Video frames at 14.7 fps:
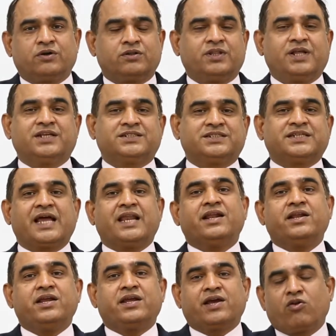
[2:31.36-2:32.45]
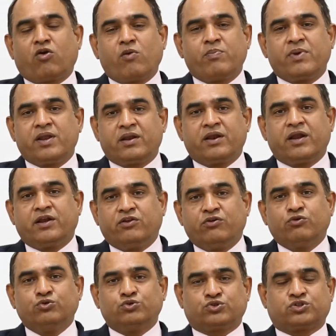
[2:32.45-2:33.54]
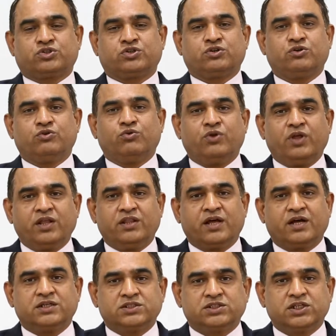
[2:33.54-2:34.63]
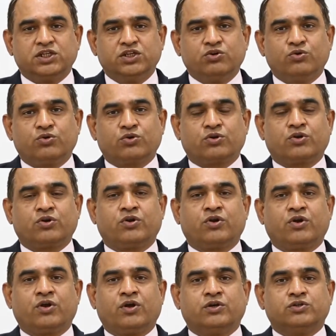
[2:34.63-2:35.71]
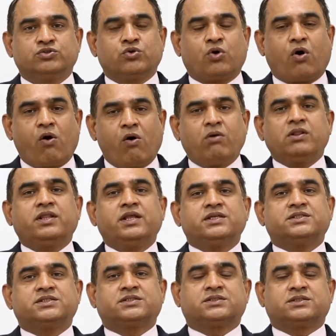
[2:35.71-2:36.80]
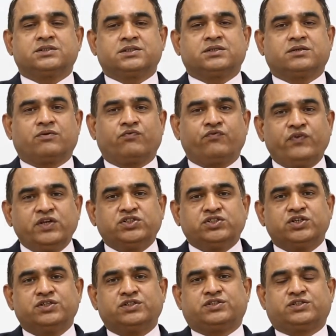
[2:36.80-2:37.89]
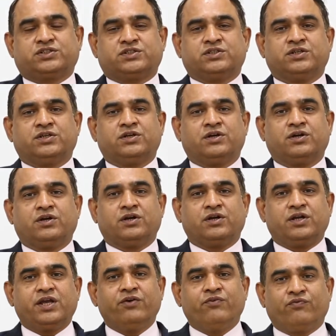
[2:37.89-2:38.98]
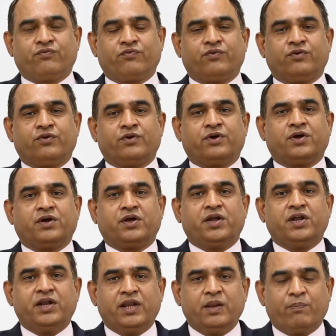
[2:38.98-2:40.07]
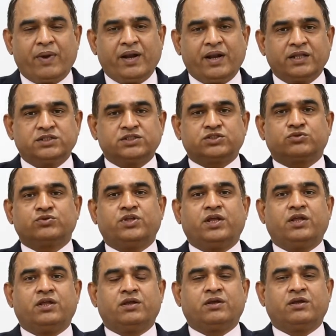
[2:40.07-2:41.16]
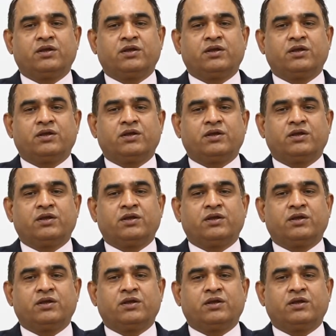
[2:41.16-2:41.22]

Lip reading: Their salary cannot be reduced during their tenure. So all these features give independence to the